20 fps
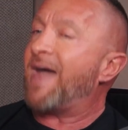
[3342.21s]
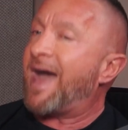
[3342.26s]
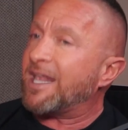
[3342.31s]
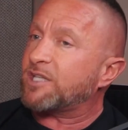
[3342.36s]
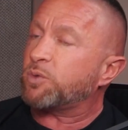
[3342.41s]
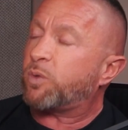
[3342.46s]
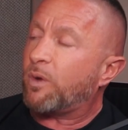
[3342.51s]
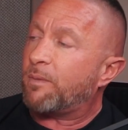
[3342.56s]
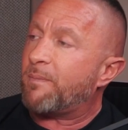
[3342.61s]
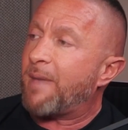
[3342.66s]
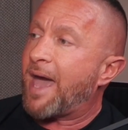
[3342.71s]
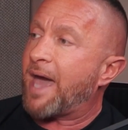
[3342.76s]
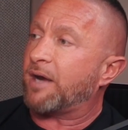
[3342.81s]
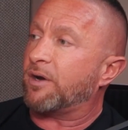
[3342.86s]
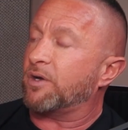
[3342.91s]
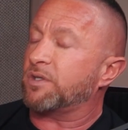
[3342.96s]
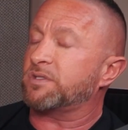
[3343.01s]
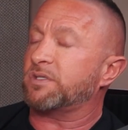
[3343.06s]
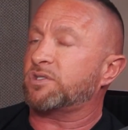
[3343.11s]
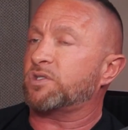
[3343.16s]
That's what
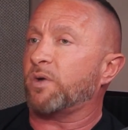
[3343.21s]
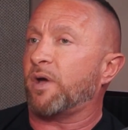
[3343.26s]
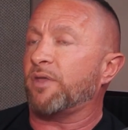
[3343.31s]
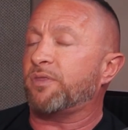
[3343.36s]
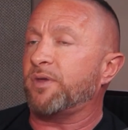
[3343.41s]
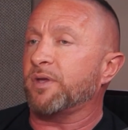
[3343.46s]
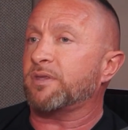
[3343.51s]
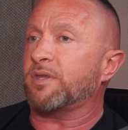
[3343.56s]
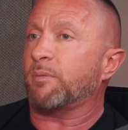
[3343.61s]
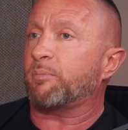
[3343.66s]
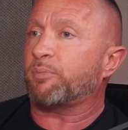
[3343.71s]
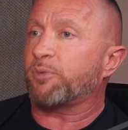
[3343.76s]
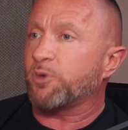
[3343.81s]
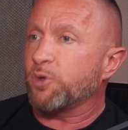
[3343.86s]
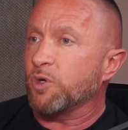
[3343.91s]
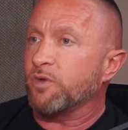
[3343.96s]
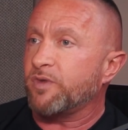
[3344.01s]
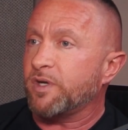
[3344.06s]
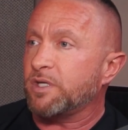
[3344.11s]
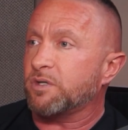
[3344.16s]
matters. So I think that
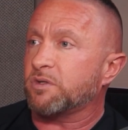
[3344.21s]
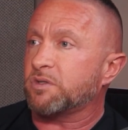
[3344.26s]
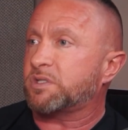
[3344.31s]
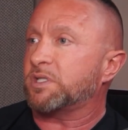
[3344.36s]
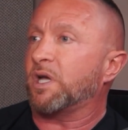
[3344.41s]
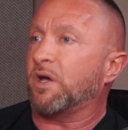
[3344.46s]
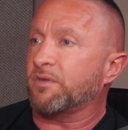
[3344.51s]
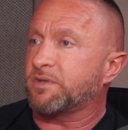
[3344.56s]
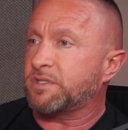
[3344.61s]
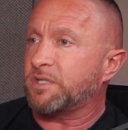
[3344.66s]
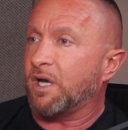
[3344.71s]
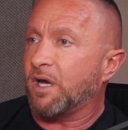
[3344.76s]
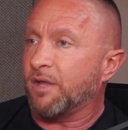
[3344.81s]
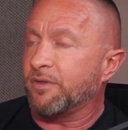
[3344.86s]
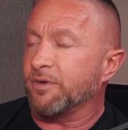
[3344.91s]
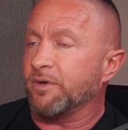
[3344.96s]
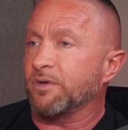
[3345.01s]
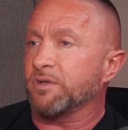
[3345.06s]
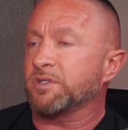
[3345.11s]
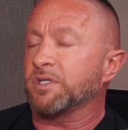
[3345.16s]
proving yourselves to
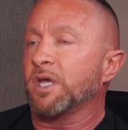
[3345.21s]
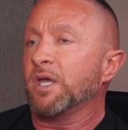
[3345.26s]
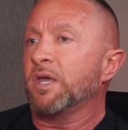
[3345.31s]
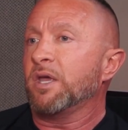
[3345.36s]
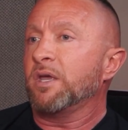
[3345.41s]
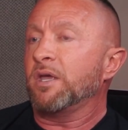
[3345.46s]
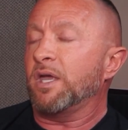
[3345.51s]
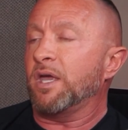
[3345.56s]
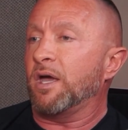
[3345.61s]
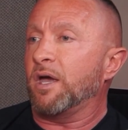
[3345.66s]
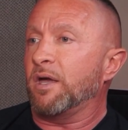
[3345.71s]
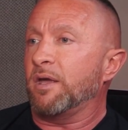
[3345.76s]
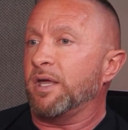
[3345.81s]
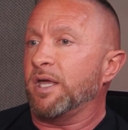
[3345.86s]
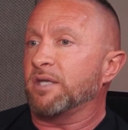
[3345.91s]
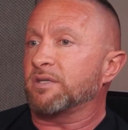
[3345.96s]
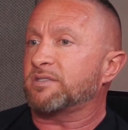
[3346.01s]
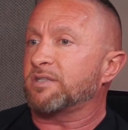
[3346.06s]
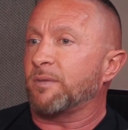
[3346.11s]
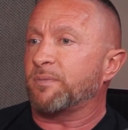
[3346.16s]
others
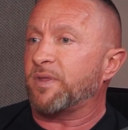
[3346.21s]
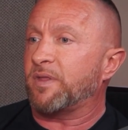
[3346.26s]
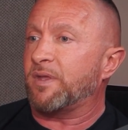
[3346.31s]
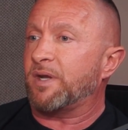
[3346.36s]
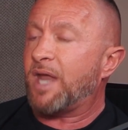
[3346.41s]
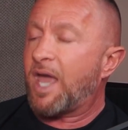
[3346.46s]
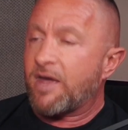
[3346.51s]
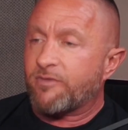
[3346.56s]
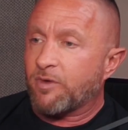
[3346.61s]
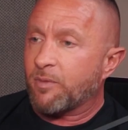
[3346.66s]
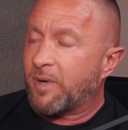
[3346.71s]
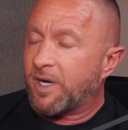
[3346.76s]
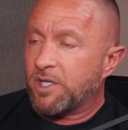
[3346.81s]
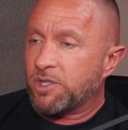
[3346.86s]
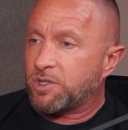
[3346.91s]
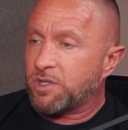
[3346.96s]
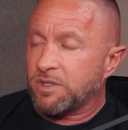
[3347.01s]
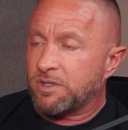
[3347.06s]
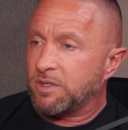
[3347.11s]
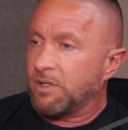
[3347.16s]
is something that
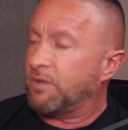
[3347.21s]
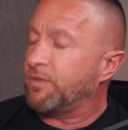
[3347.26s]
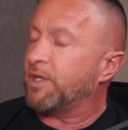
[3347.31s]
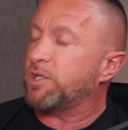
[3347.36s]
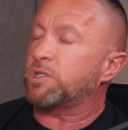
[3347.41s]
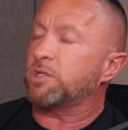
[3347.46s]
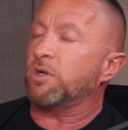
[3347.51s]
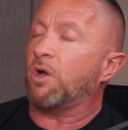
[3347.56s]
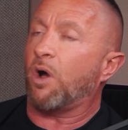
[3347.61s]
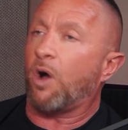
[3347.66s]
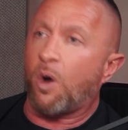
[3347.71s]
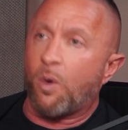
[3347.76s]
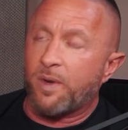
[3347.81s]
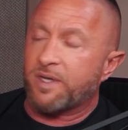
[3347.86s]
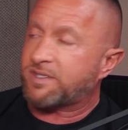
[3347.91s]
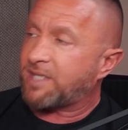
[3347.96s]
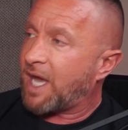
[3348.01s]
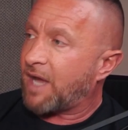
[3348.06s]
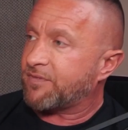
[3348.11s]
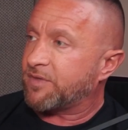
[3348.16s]
everybody should do. They should
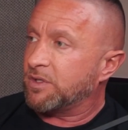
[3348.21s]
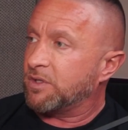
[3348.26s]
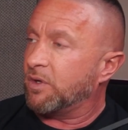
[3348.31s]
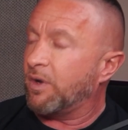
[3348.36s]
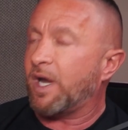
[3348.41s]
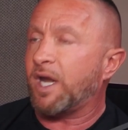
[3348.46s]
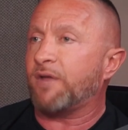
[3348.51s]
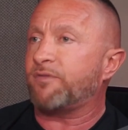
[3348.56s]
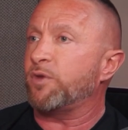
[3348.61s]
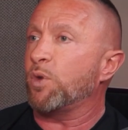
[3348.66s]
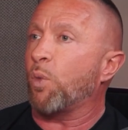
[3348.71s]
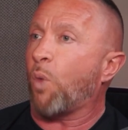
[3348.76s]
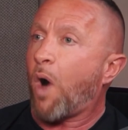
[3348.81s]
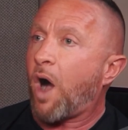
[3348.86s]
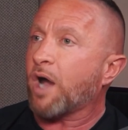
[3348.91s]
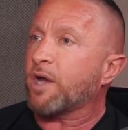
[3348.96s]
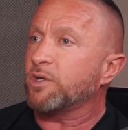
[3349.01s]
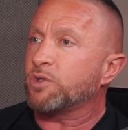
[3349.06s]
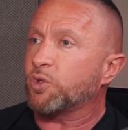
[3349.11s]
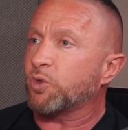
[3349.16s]
always have to do it. And if you
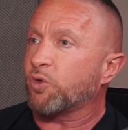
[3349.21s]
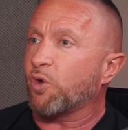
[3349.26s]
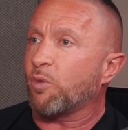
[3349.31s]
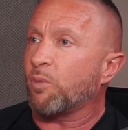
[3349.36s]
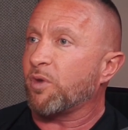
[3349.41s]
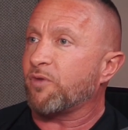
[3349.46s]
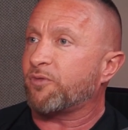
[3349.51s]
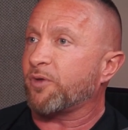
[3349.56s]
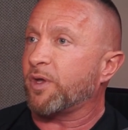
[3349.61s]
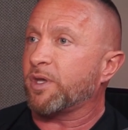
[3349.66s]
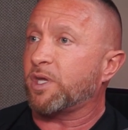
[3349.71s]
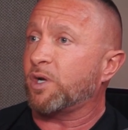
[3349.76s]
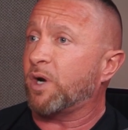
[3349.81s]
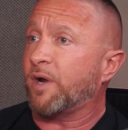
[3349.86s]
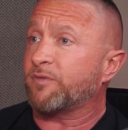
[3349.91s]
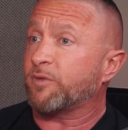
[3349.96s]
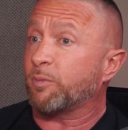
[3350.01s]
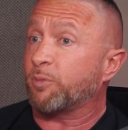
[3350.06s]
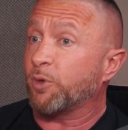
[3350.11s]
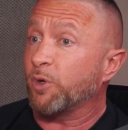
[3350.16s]
walk into a room where you feel like you
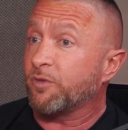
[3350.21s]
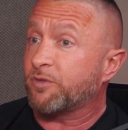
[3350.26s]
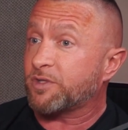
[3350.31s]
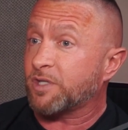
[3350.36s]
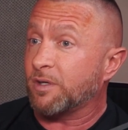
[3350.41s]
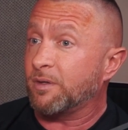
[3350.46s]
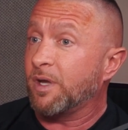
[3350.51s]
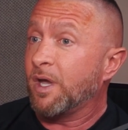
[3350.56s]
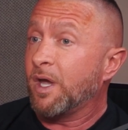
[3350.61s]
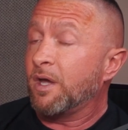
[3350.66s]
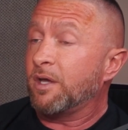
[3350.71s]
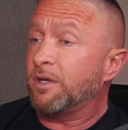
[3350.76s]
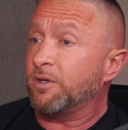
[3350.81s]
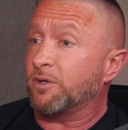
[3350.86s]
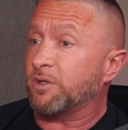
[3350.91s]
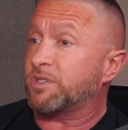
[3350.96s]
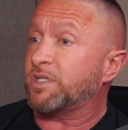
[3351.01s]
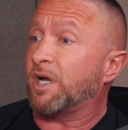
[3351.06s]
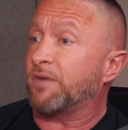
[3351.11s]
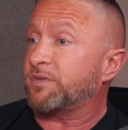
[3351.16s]
don't have to prove
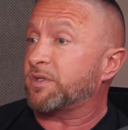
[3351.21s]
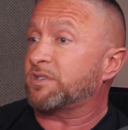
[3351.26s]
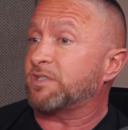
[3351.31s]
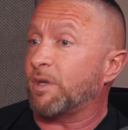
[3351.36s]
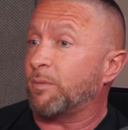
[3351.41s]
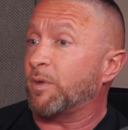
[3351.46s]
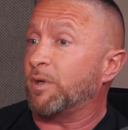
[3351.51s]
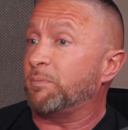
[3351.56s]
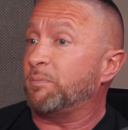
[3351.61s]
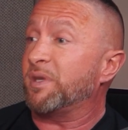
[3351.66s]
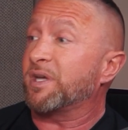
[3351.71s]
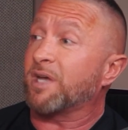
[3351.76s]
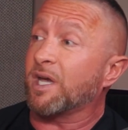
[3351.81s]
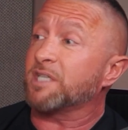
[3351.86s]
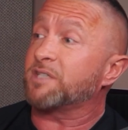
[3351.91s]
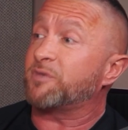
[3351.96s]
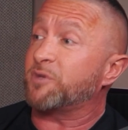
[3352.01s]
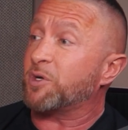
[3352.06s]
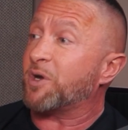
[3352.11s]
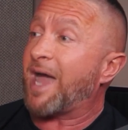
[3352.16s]
yourself to someone
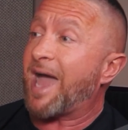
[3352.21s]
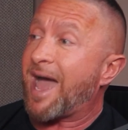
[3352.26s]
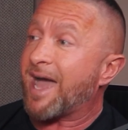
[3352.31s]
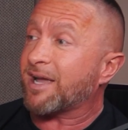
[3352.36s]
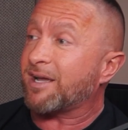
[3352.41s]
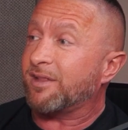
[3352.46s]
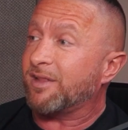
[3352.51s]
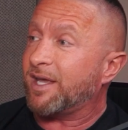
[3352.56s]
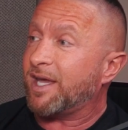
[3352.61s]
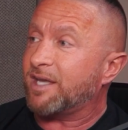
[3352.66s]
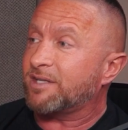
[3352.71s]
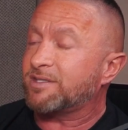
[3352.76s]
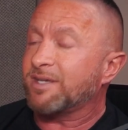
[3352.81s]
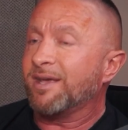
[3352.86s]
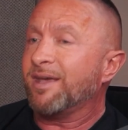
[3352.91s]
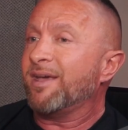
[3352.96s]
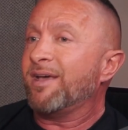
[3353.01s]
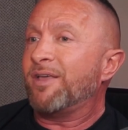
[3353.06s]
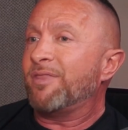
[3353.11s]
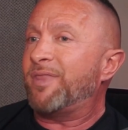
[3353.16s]
because of your accolades,
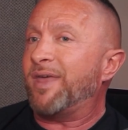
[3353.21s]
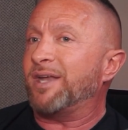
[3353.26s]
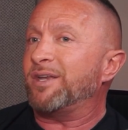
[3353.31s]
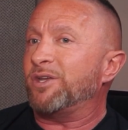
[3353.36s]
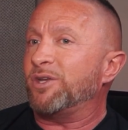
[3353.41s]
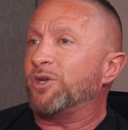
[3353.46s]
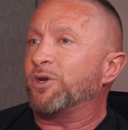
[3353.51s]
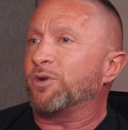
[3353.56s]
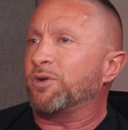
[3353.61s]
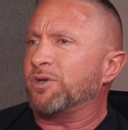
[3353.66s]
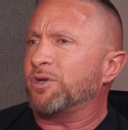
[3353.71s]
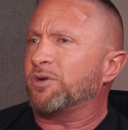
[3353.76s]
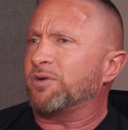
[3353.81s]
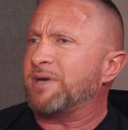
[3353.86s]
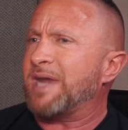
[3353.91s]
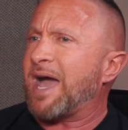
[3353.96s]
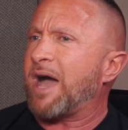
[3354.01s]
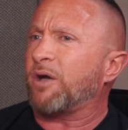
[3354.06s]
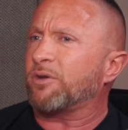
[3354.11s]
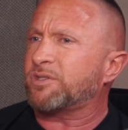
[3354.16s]
then
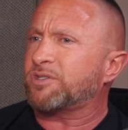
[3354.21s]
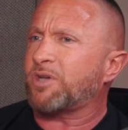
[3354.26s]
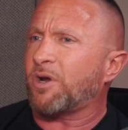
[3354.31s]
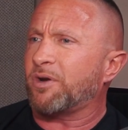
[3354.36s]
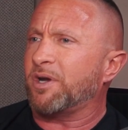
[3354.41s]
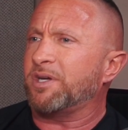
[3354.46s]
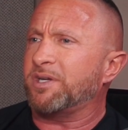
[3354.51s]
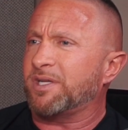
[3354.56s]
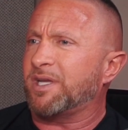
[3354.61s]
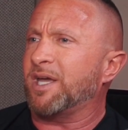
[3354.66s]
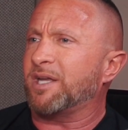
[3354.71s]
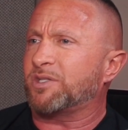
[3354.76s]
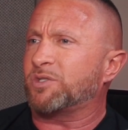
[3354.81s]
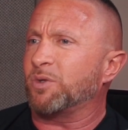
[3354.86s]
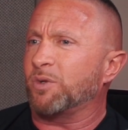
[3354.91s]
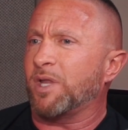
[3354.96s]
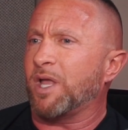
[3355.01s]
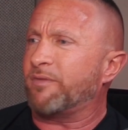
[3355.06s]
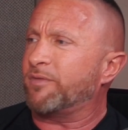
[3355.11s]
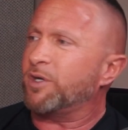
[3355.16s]
you're now starting to get
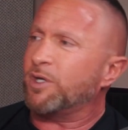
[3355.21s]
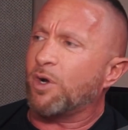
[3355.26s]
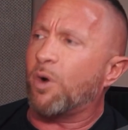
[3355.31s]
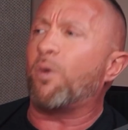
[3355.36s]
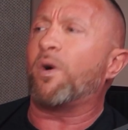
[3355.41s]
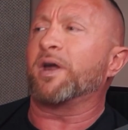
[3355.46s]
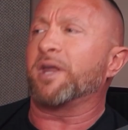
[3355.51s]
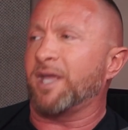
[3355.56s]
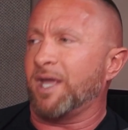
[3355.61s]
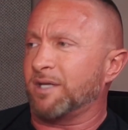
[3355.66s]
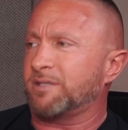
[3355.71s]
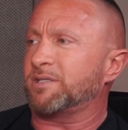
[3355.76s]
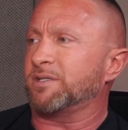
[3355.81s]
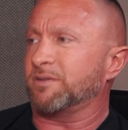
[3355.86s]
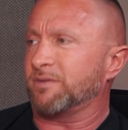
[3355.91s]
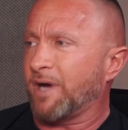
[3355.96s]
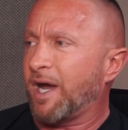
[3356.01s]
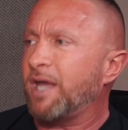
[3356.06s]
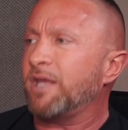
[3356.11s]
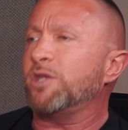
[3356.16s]
to a level you don't want to get
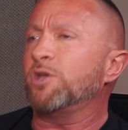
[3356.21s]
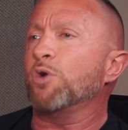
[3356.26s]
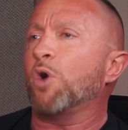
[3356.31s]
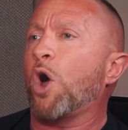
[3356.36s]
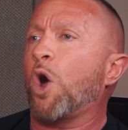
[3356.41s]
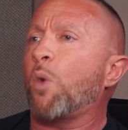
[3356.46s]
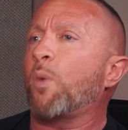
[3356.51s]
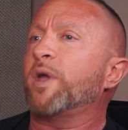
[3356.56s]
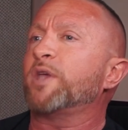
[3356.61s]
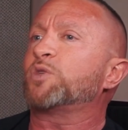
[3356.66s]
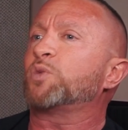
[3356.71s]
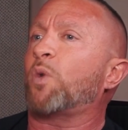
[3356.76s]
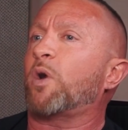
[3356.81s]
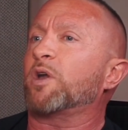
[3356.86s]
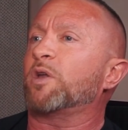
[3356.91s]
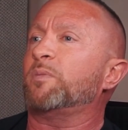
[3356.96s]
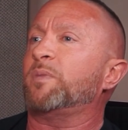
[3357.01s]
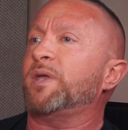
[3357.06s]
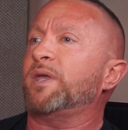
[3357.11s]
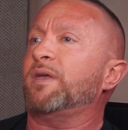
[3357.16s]
to, right? You always
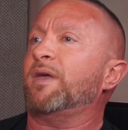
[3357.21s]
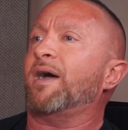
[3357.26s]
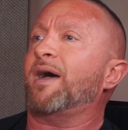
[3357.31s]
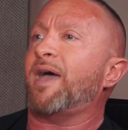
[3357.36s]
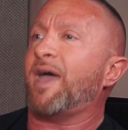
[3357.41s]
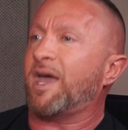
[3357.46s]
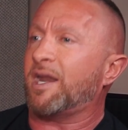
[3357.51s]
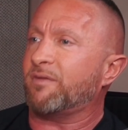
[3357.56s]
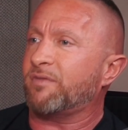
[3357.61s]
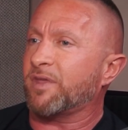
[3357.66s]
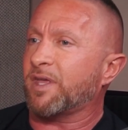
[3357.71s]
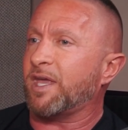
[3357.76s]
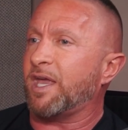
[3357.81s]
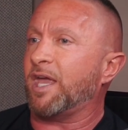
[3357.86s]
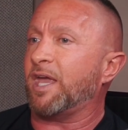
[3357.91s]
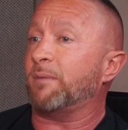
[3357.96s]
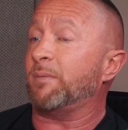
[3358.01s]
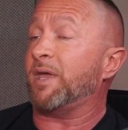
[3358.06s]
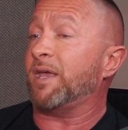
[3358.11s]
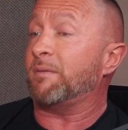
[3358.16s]
want to be ahead of the
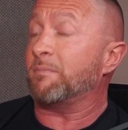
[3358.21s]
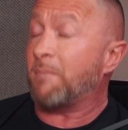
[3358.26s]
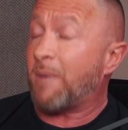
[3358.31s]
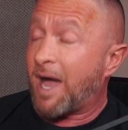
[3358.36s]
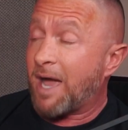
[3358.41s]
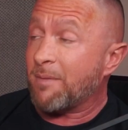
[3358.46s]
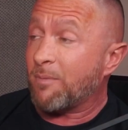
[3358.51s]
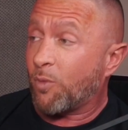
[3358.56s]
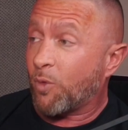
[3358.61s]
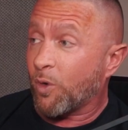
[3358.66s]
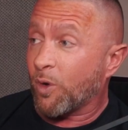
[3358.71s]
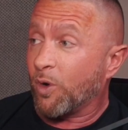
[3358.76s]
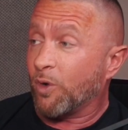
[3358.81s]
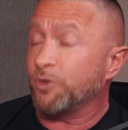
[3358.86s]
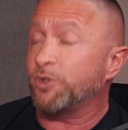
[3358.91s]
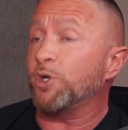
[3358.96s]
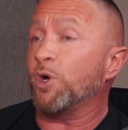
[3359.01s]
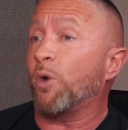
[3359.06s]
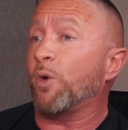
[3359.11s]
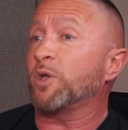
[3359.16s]
game in my
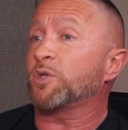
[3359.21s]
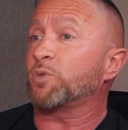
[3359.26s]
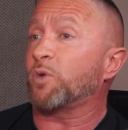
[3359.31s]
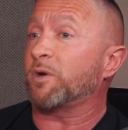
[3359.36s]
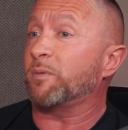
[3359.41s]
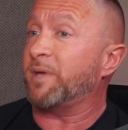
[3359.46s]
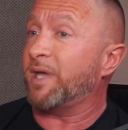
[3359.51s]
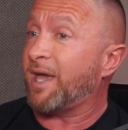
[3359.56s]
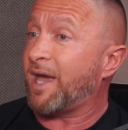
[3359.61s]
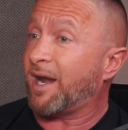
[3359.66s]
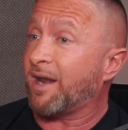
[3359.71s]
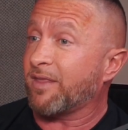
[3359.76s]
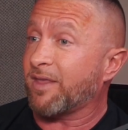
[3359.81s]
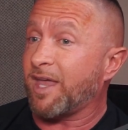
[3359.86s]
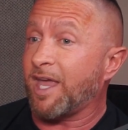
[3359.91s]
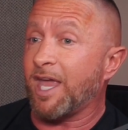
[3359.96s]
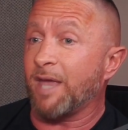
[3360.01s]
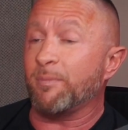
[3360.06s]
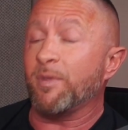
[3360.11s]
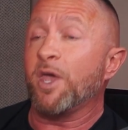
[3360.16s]
world. You always want to be ahead of the
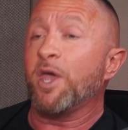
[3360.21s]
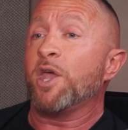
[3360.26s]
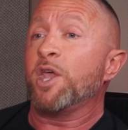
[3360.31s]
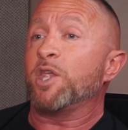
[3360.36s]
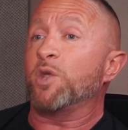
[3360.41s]
game.